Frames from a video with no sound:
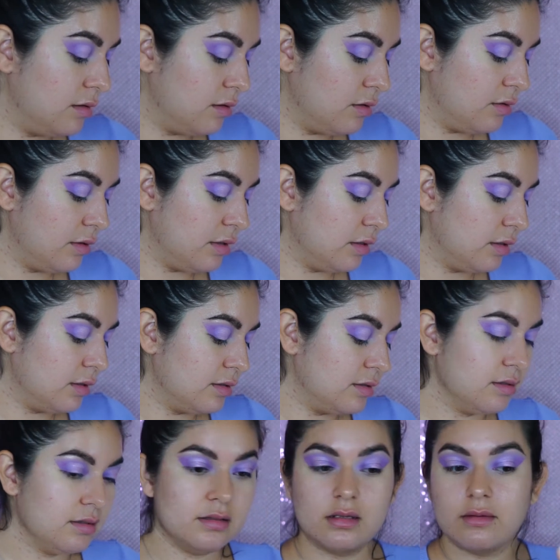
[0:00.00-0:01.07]
Oh yeah,
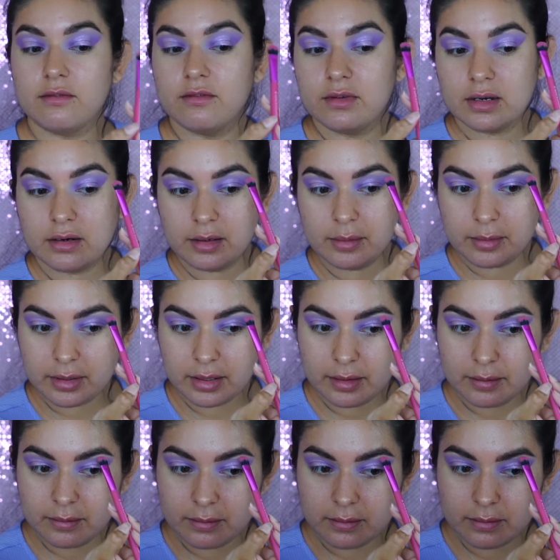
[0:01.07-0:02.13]
that's very pretty.
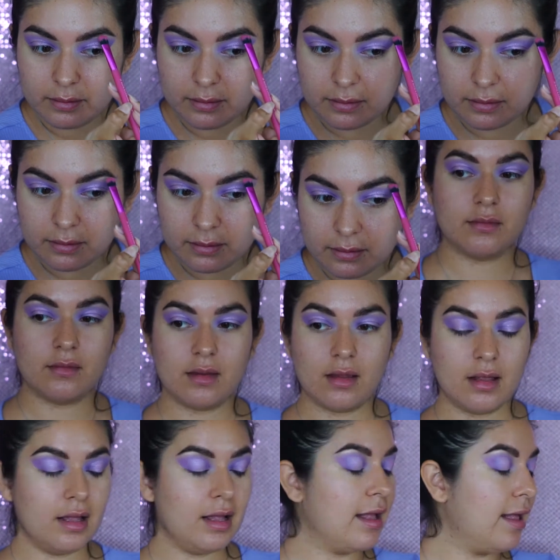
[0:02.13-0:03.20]

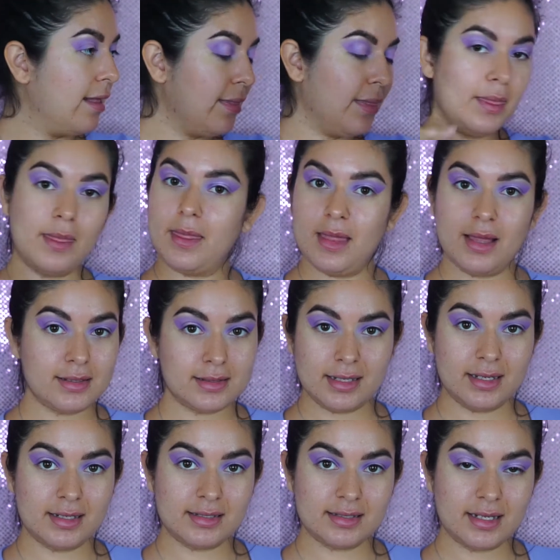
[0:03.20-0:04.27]
And that's
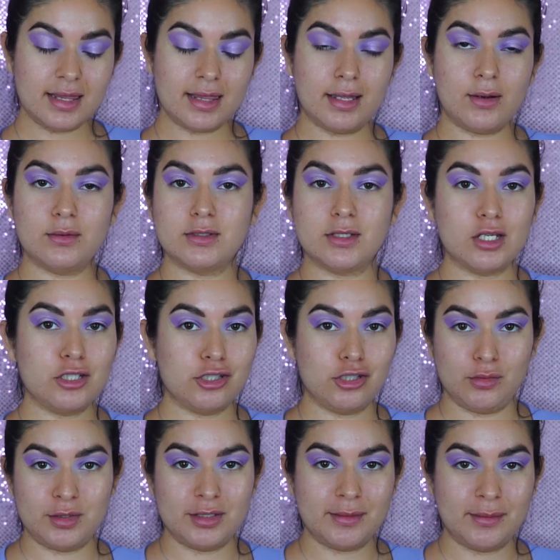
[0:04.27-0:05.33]
it. That was
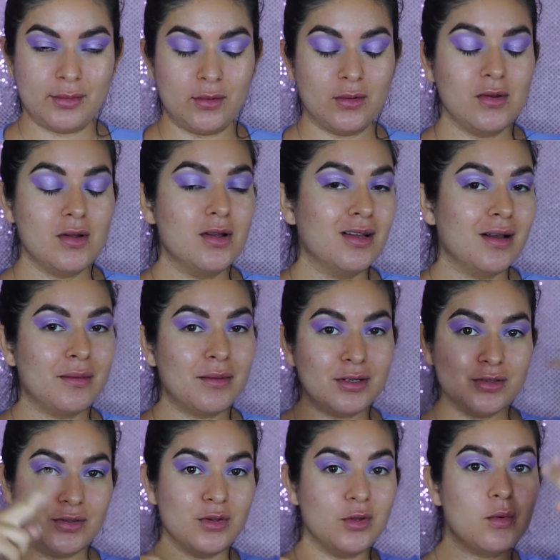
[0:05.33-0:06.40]
super simple. I'm gonna
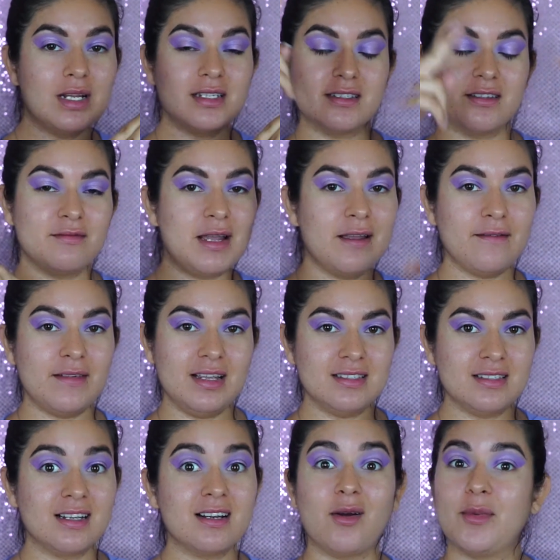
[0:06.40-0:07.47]
do the rest of my
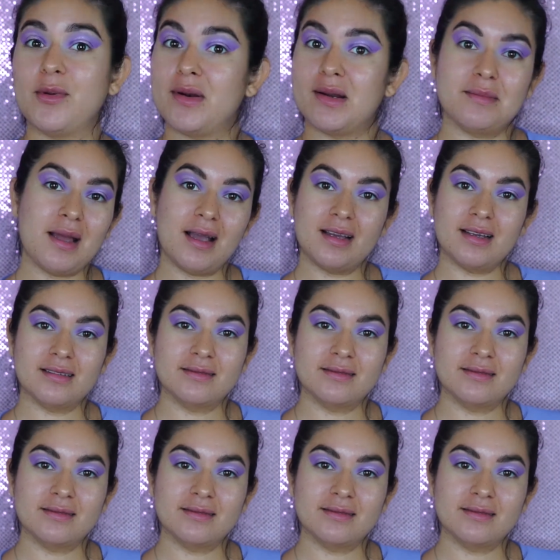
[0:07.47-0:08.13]
face and I'll be right back.